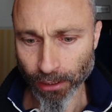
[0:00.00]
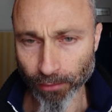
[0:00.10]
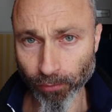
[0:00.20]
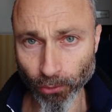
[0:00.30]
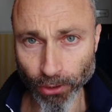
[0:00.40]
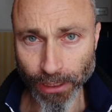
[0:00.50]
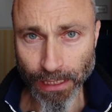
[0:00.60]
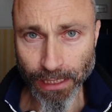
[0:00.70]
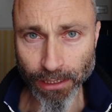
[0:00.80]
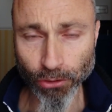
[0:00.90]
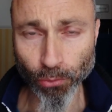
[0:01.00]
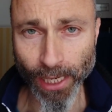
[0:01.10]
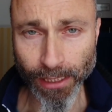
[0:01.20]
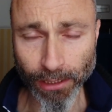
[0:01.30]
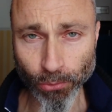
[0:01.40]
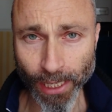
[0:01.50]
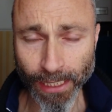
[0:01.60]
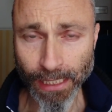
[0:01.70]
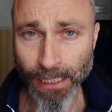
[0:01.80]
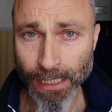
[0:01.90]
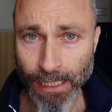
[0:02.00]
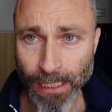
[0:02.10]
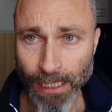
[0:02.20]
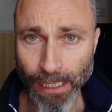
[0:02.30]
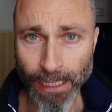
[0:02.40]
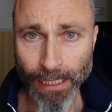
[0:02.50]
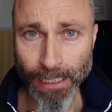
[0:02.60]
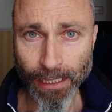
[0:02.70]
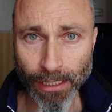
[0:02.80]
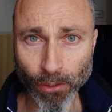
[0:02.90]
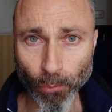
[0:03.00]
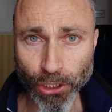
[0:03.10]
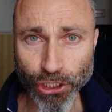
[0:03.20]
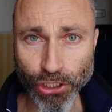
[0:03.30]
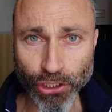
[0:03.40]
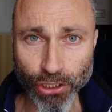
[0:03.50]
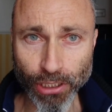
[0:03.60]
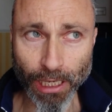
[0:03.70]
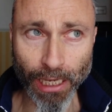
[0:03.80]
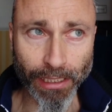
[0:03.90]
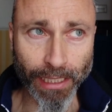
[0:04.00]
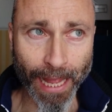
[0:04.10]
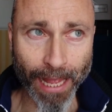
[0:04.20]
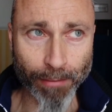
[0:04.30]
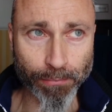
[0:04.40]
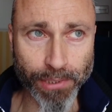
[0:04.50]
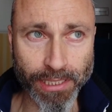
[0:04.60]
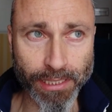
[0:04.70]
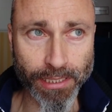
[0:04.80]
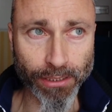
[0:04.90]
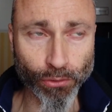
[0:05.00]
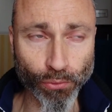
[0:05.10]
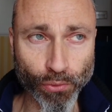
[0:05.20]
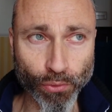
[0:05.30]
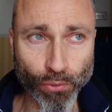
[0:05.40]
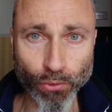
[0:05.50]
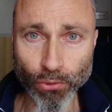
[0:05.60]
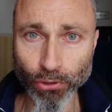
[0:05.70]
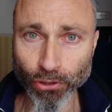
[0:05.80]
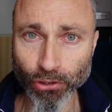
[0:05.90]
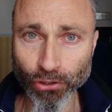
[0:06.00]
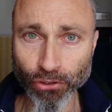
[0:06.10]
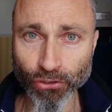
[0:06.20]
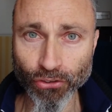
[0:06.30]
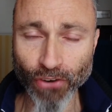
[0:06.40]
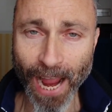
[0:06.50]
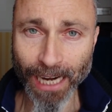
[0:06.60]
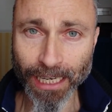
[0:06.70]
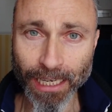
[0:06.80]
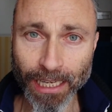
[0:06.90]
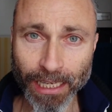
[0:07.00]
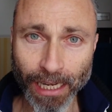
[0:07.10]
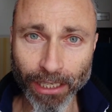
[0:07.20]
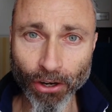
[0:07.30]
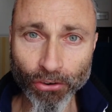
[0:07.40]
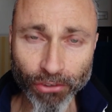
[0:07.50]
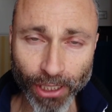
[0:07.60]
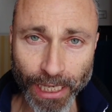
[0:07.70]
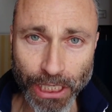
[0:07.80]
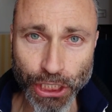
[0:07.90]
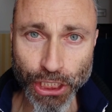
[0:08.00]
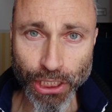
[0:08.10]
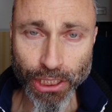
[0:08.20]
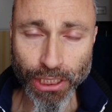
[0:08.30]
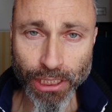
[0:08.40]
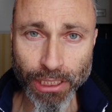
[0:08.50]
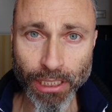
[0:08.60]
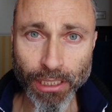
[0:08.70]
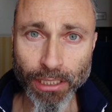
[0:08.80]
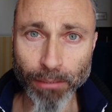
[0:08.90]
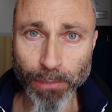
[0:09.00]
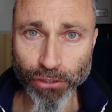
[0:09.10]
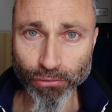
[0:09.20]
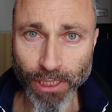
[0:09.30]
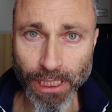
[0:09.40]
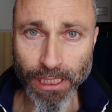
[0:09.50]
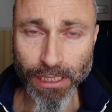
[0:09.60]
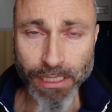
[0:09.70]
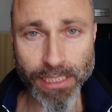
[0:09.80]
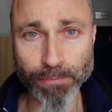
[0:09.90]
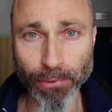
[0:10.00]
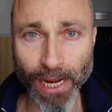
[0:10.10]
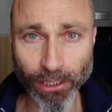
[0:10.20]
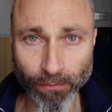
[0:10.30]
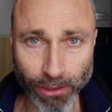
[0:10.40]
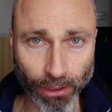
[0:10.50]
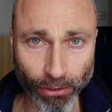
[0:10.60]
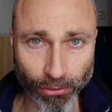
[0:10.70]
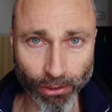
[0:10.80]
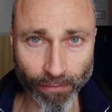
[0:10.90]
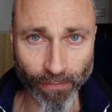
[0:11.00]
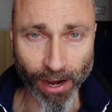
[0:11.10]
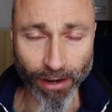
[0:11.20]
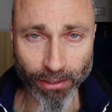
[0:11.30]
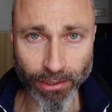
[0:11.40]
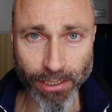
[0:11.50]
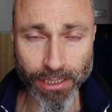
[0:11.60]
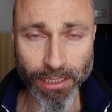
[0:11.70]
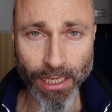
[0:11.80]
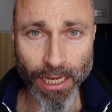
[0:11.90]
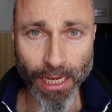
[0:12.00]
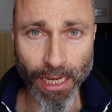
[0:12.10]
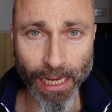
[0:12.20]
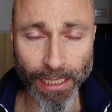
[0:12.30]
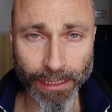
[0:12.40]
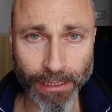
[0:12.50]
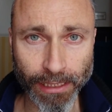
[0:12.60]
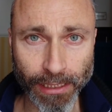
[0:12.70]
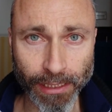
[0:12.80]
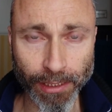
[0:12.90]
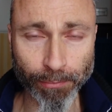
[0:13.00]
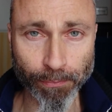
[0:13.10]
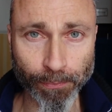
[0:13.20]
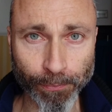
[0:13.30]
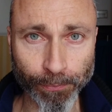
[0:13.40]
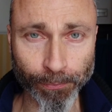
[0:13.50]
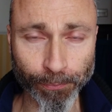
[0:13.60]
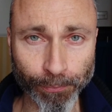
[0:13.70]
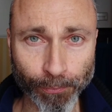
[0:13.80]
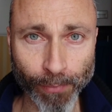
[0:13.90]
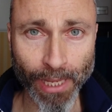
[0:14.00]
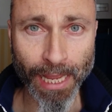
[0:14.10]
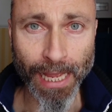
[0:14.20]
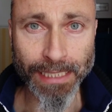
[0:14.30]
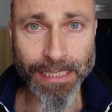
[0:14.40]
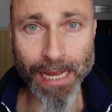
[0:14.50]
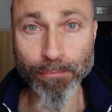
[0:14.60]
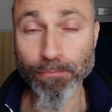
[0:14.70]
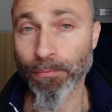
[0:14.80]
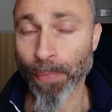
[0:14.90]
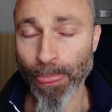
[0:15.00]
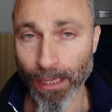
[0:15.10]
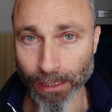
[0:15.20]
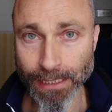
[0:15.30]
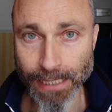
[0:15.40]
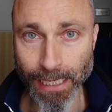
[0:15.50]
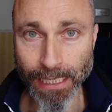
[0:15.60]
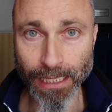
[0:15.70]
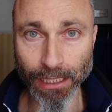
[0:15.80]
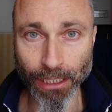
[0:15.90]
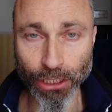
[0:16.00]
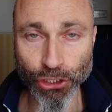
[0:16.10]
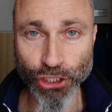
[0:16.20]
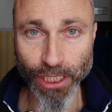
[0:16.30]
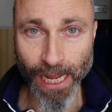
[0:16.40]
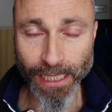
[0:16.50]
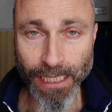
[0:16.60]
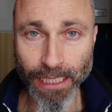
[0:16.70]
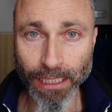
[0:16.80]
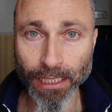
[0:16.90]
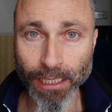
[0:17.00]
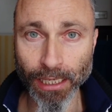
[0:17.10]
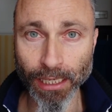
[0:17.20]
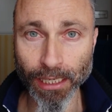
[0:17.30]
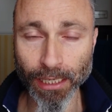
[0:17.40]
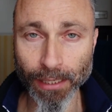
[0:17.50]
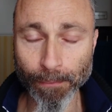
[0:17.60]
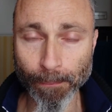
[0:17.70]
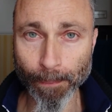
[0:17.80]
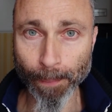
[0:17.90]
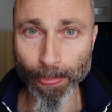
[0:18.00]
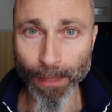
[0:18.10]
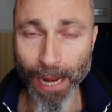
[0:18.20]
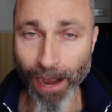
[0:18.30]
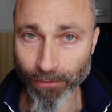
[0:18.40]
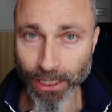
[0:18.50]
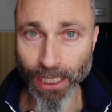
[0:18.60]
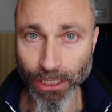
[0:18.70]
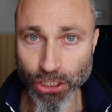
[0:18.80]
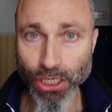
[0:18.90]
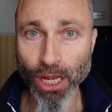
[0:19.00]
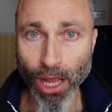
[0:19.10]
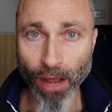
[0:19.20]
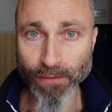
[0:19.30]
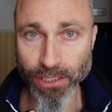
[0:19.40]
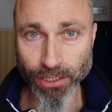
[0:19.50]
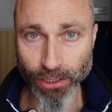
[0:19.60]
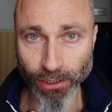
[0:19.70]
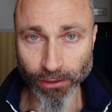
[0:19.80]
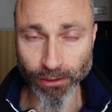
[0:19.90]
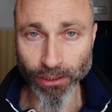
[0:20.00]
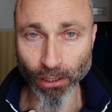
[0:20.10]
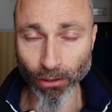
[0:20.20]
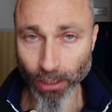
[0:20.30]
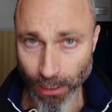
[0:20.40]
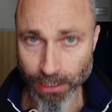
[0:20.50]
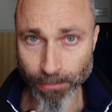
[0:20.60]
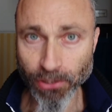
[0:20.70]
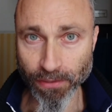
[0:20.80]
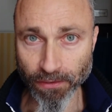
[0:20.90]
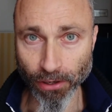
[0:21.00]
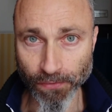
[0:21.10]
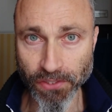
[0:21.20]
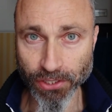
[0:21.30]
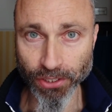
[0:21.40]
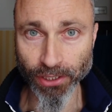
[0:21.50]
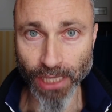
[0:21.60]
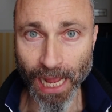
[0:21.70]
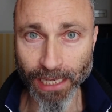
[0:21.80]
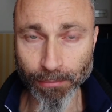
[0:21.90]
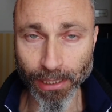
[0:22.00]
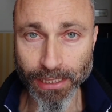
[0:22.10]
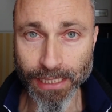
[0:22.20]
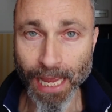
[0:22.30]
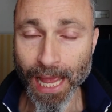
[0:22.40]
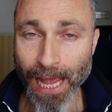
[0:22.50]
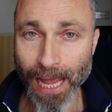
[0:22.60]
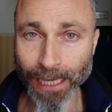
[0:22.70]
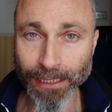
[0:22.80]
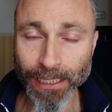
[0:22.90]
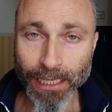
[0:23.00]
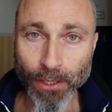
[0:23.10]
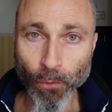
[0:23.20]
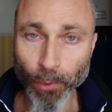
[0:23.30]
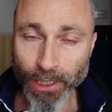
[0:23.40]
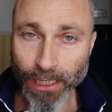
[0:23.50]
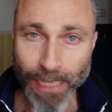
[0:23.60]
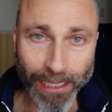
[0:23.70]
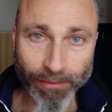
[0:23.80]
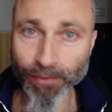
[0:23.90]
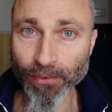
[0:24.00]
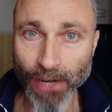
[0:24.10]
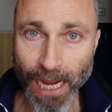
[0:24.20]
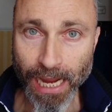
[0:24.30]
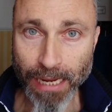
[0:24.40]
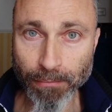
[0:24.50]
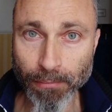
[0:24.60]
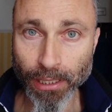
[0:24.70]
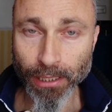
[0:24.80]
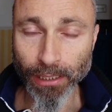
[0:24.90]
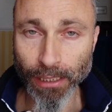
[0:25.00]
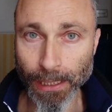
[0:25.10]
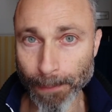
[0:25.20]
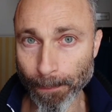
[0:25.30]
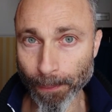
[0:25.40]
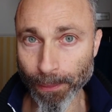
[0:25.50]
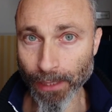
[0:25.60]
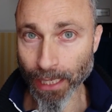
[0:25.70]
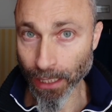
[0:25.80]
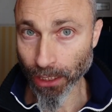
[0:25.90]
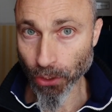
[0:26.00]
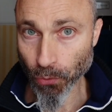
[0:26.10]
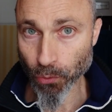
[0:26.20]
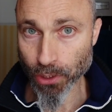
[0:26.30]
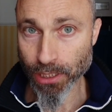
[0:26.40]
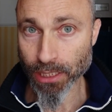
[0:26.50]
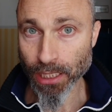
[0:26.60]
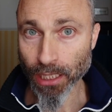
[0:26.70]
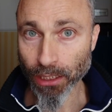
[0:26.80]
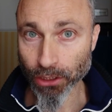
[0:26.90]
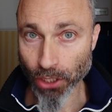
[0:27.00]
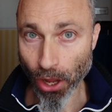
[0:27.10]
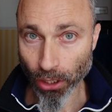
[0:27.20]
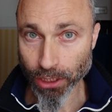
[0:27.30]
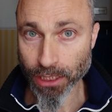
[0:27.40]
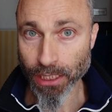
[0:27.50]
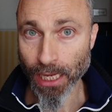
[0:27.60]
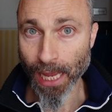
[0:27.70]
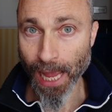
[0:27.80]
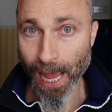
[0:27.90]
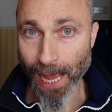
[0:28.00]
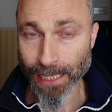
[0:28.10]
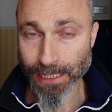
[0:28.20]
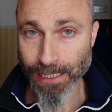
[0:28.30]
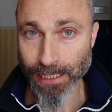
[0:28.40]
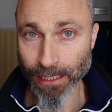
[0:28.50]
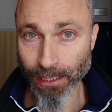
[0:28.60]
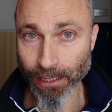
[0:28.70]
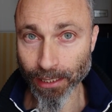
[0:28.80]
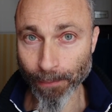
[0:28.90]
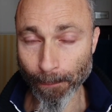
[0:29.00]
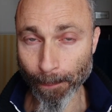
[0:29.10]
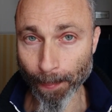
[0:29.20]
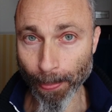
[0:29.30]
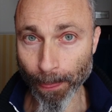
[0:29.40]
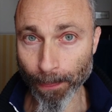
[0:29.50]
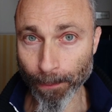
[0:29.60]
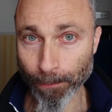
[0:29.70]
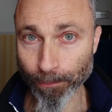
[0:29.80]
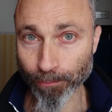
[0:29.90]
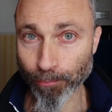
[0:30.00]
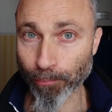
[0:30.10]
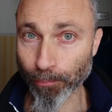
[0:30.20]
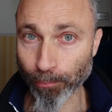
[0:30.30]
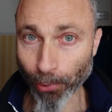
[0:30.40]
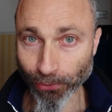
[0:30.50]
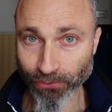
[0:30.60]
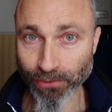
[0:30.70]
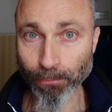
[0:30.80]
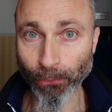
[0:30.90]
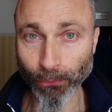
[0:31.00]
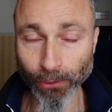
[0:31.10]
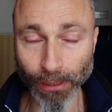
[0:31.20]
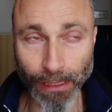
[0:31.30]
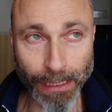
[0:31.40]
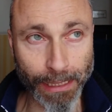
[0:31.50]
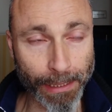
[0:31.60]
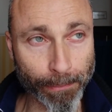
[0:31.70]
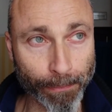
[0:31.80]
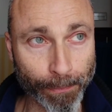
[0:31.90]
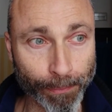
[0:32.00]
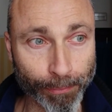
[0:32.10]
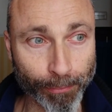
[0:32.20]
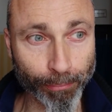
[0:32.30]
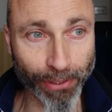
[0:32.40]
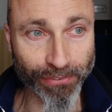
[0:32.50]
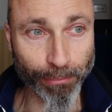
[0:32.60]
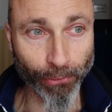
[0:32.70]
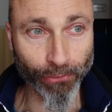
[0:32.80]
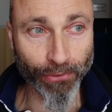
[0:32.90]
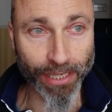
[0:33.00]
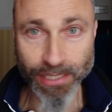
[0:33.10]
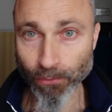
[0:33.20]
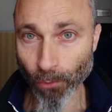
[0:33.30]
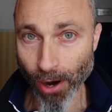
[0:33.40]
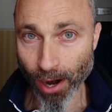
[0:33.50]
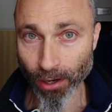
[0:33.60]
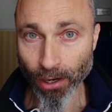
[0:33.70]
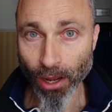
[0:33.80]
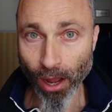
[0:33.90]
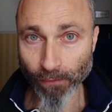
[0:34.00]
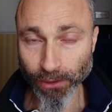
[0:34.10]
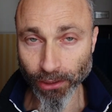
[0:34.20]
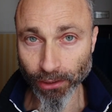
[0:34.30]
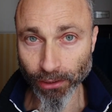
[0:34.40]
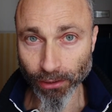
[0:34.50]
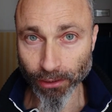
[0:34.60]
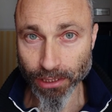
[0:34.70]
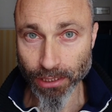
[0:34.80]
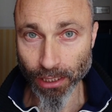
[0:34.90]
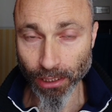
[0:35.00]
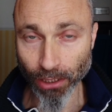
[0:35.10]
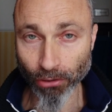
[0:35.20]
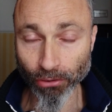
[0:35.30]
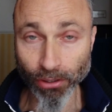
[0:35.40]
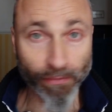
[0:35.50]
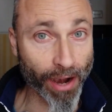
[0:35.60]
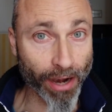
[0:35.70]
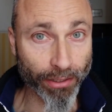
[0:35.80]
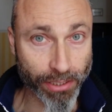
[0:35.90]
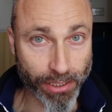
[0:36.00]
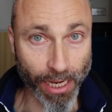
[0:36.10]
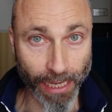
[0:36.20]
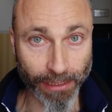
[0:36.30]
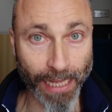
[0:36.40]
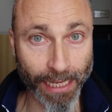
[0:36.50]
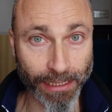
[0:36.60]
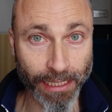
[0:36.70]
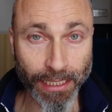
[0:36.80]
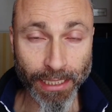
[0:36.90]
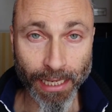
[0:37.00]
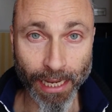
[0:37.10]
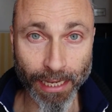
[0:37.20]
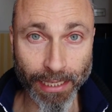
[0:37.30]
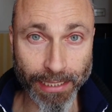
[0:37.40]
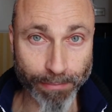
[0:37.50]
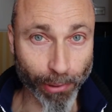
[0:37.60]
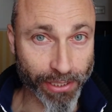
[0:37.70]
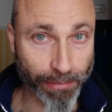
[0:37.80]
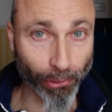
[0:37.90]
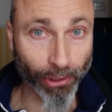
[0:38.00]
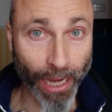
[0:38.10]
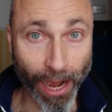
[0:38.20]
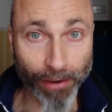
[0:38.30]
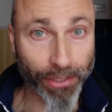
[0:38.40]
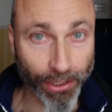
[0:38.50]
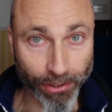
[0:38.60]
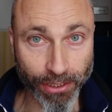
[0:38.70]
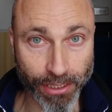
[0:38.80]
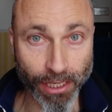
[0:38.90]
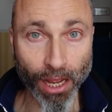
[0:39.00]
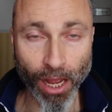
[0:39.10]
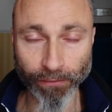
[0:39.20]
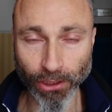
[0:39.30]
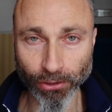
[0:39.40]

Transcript: 14, 2020, uh, which attempts to track a correlation between the spread of the coronavirus and um, and some let's say uh, genetic um, heritage of certain organisms of, certain animals and within that frame um, includes dogs as um, possible um, possible reservoir of the uh, coronavirus and then as possible carriers of the